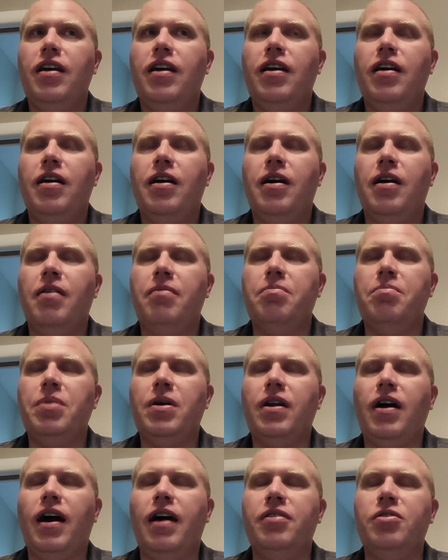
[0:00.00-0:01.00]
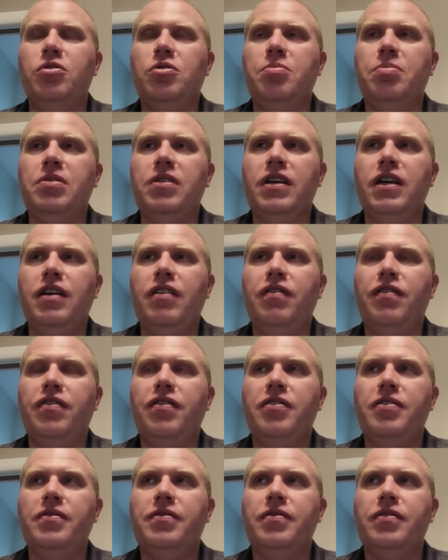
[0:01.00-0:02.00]
But I do believe
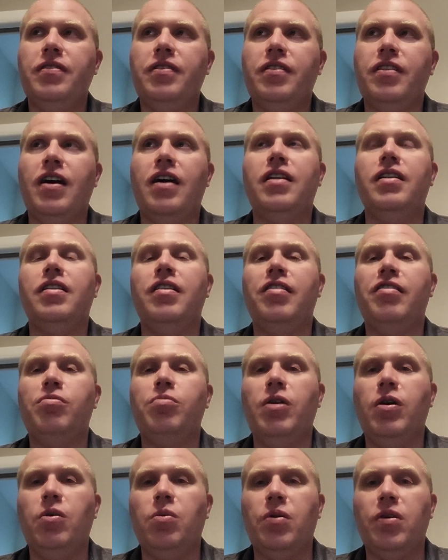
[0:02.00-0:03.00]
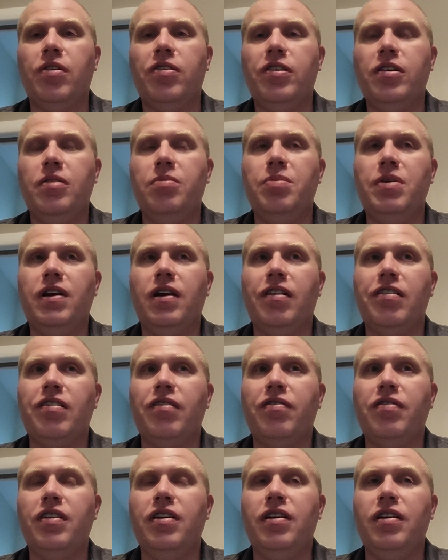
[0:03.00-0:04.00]
that it is well worth it because
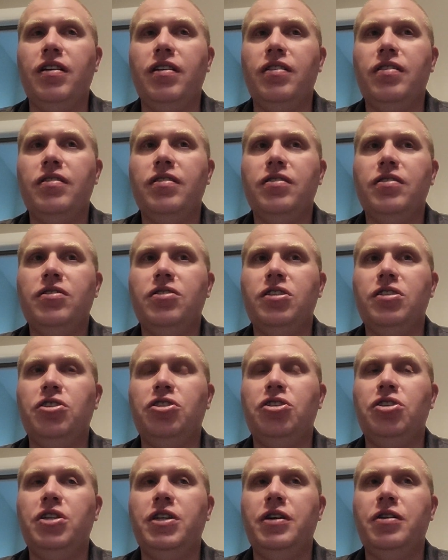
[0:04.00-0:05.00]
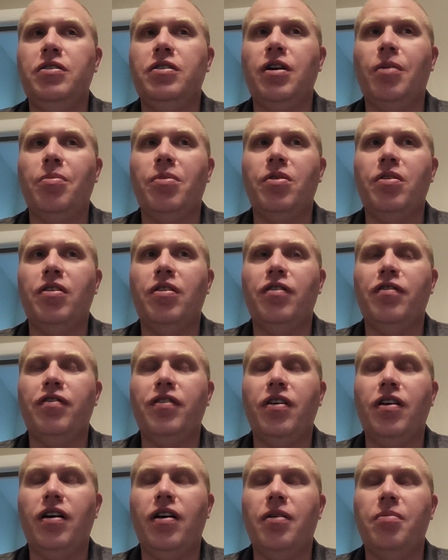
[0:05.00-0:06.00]
of the just sheer number
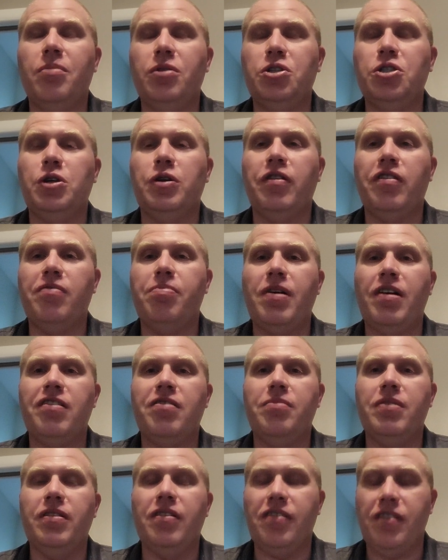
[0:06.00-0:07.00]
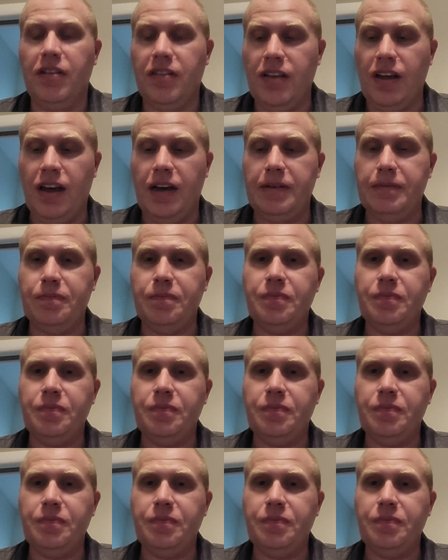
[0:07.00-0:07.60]
of mature specimens that